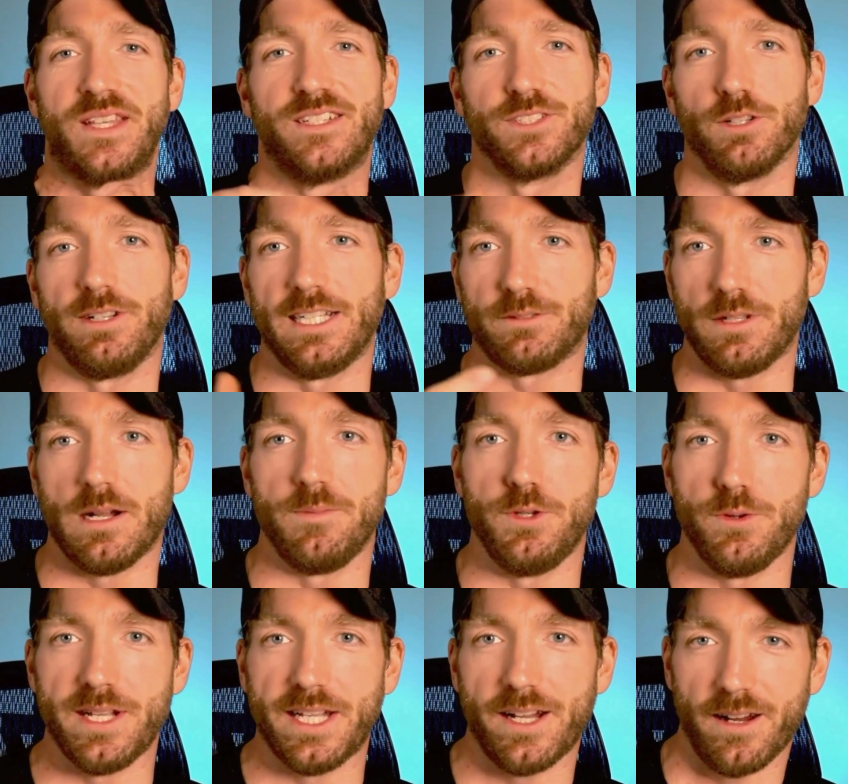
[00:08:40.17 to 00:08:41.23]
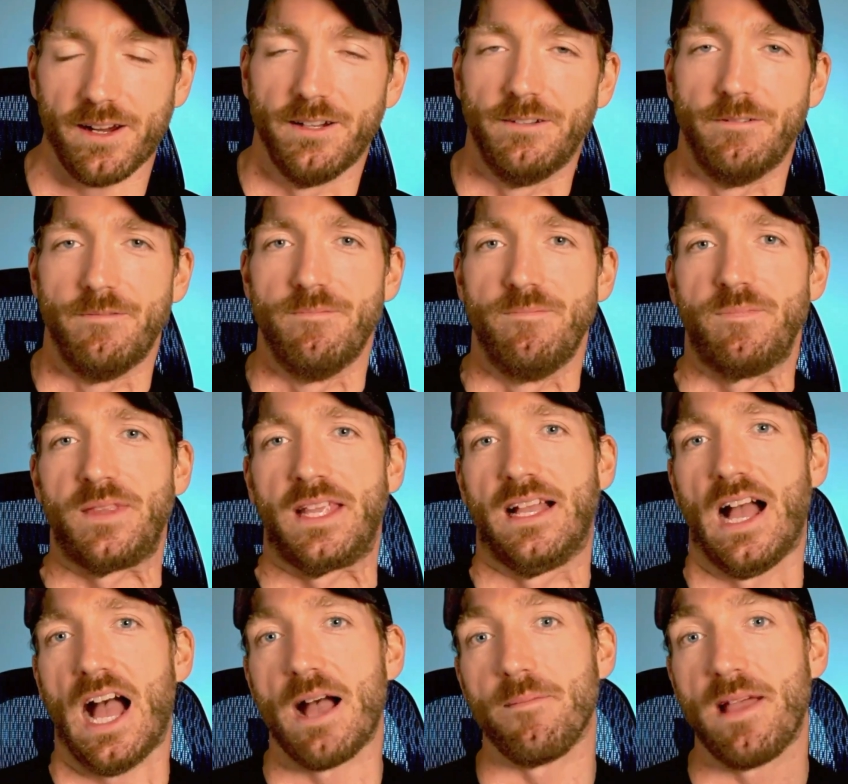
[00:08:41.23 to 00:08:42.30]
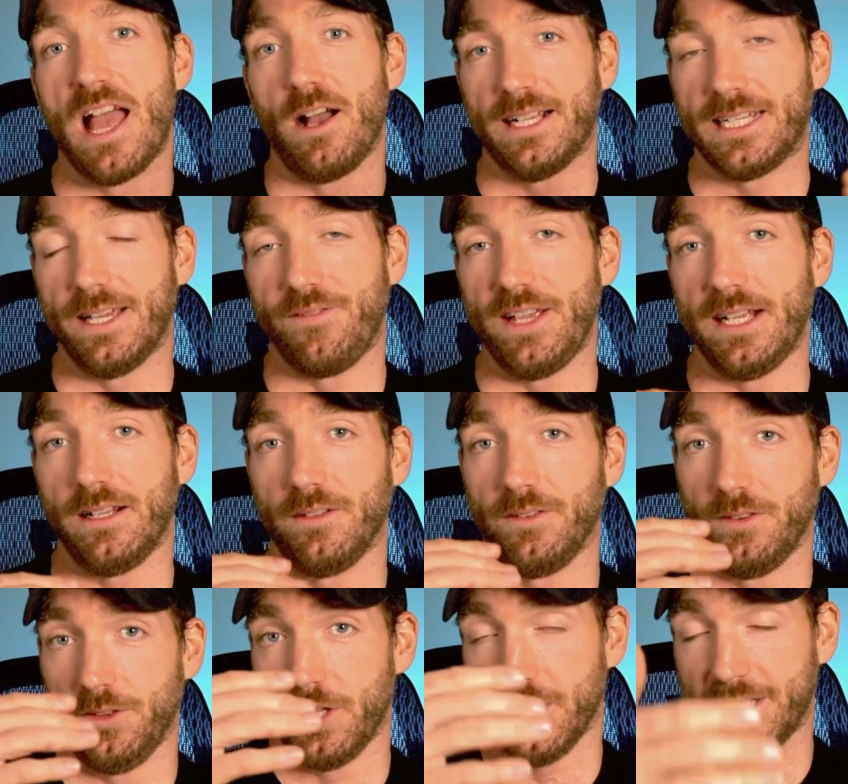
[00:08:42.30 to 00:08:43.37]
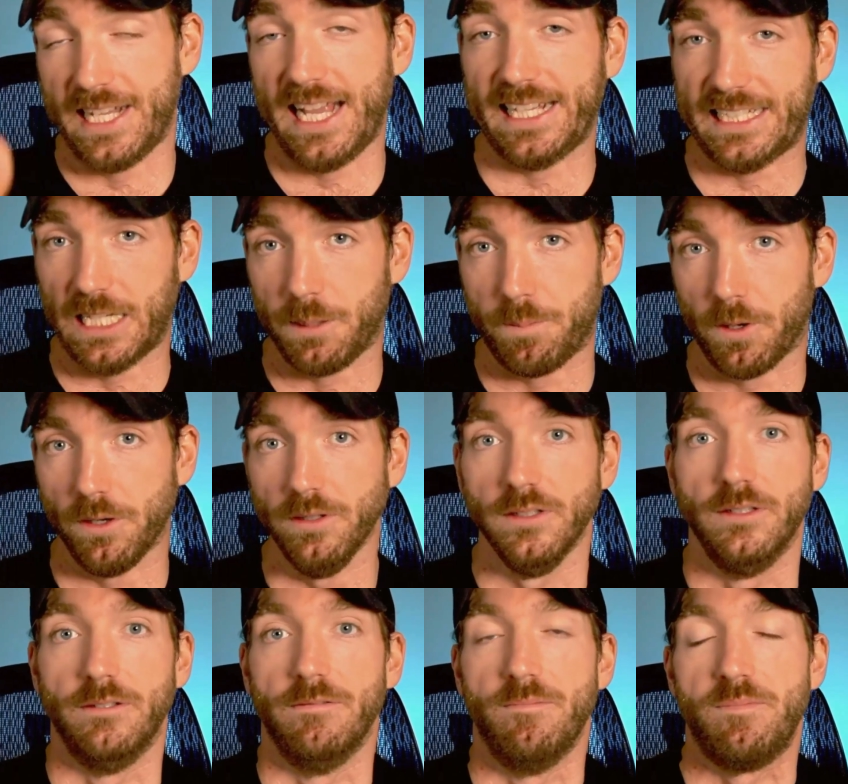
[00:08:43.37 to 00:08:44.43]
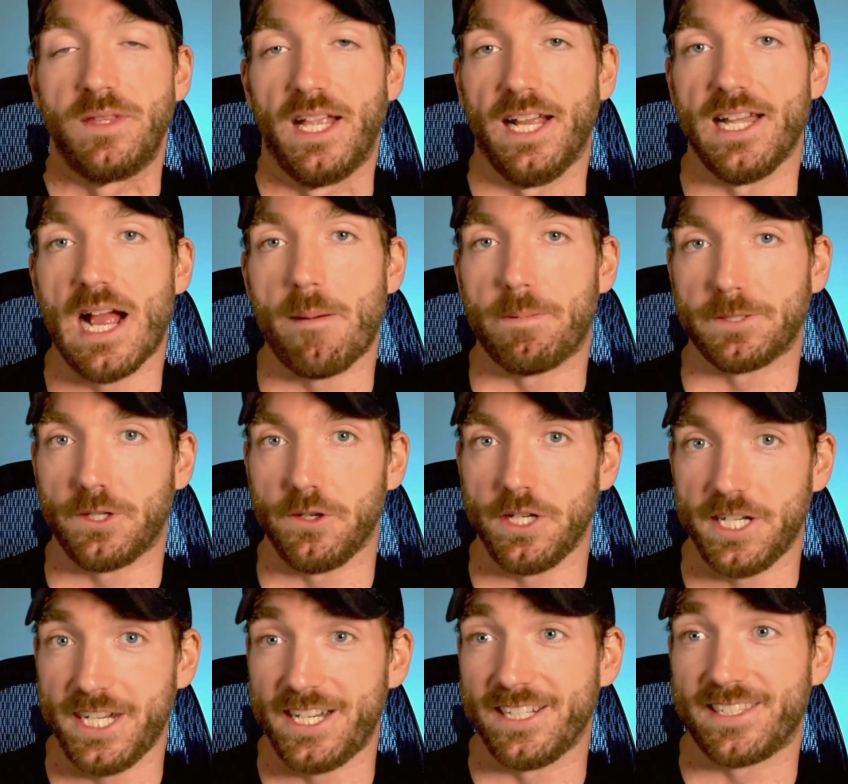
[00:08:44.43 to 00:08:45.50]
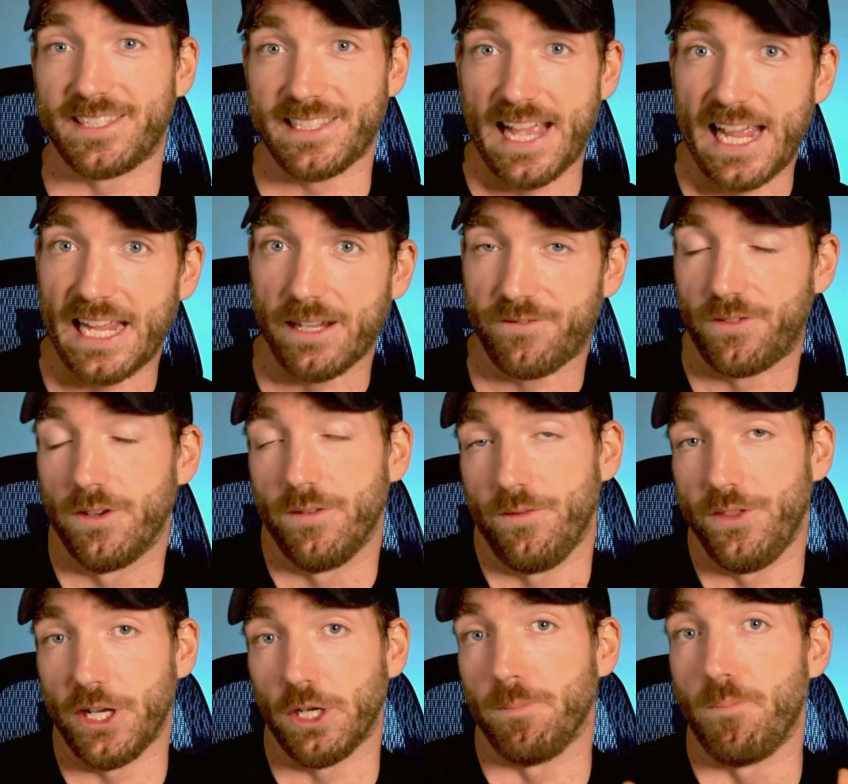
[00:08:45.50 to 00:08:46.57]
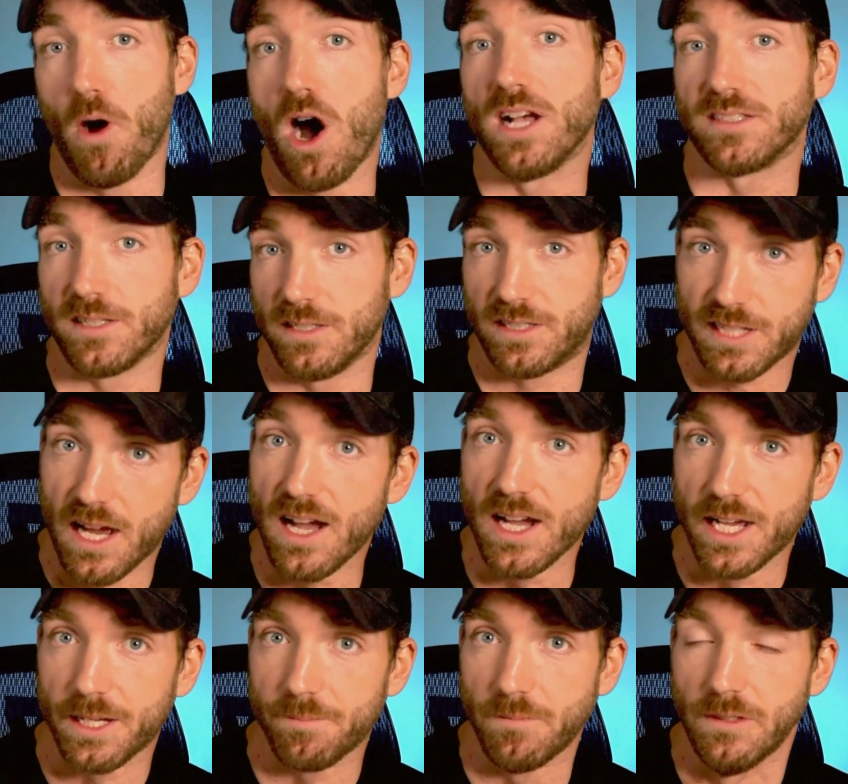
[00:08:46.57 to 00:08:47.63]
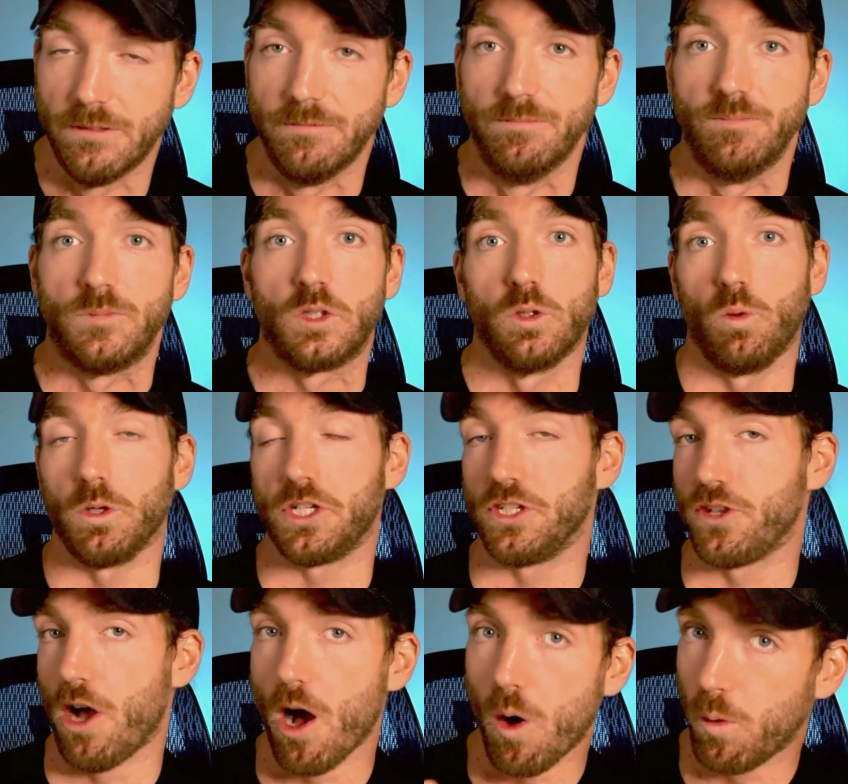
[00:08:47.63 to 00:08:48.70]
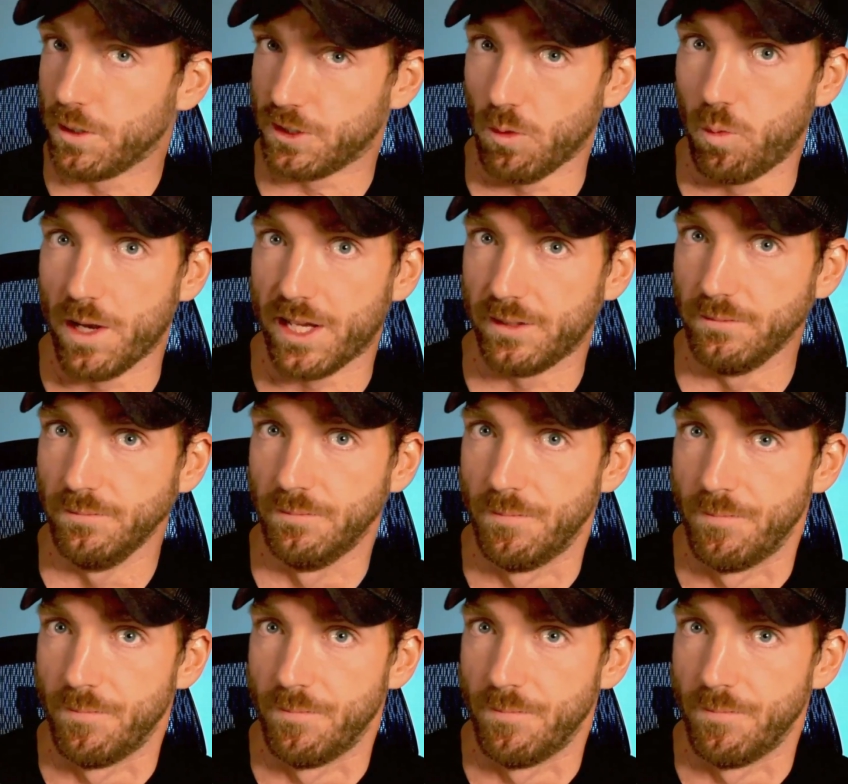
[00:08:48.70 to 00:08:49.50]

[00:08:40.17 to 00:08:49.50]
So guess what I'm doing here? I'm out giving the gatekeeper an opportunity to save their boss's time, which is always a win.